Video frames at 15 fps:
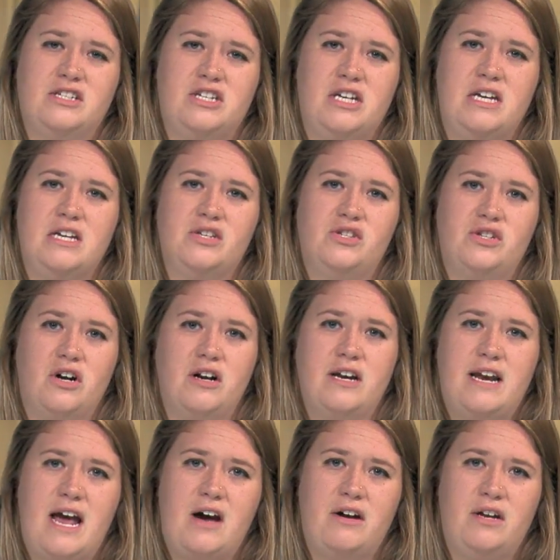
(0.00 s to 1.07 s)
She
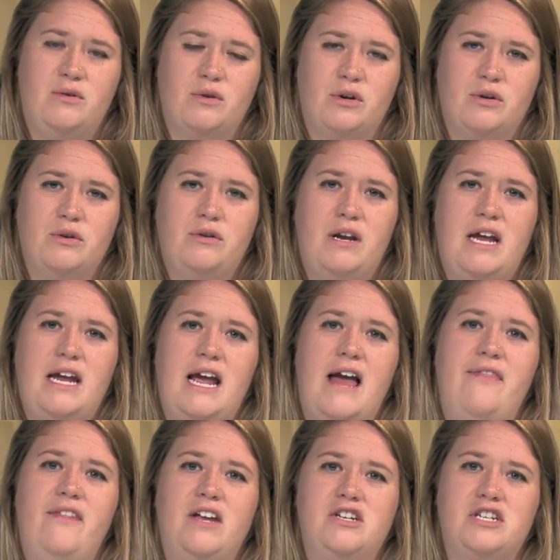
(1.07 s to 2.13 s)
started out in recruiting
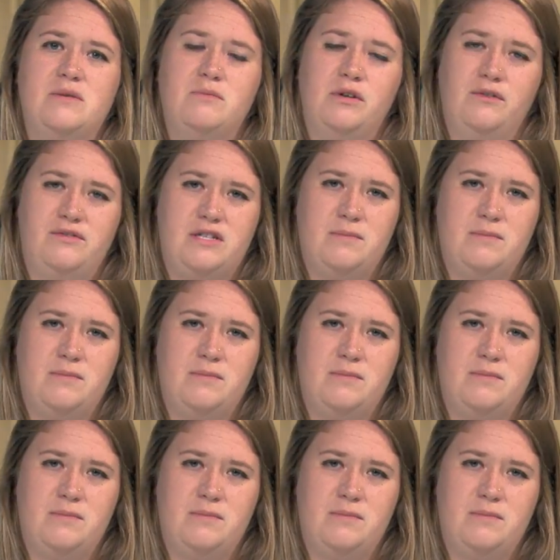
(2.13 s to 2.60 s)
and then she moved